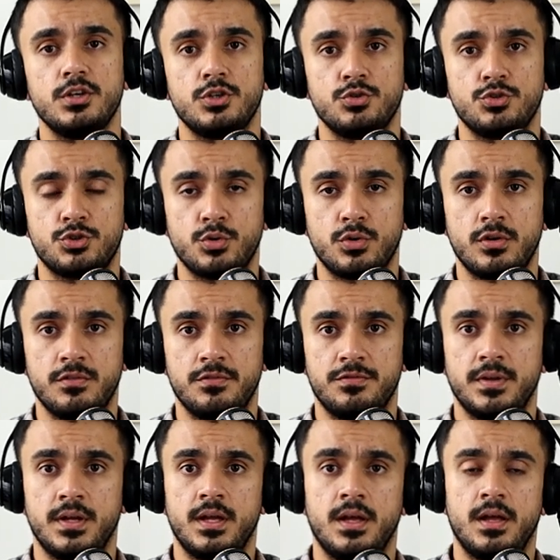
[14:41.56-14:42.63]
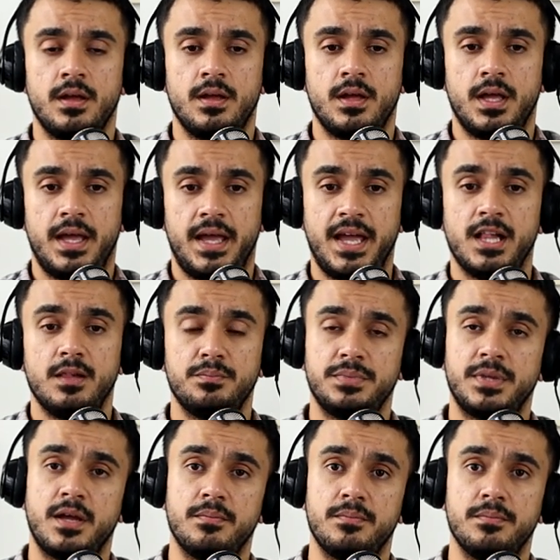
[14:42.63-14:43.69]
to sort of
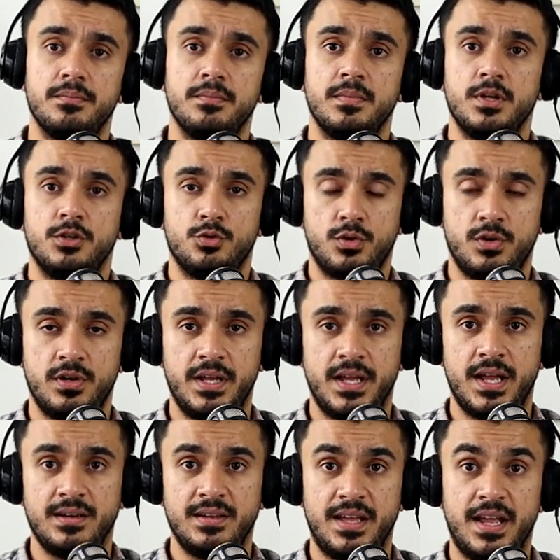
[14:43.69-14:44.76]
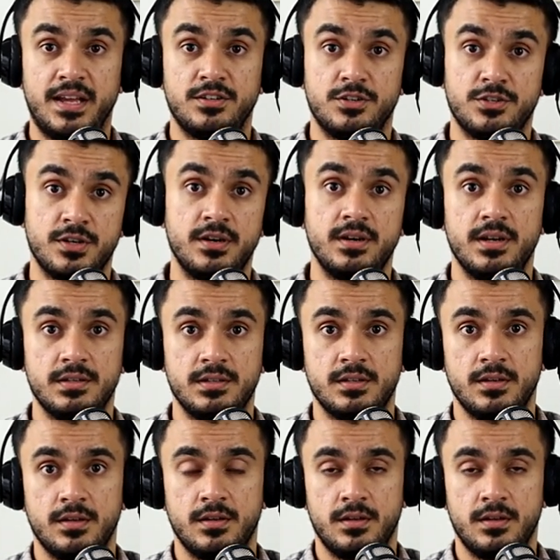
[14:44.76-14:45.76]
help them to create a deterrent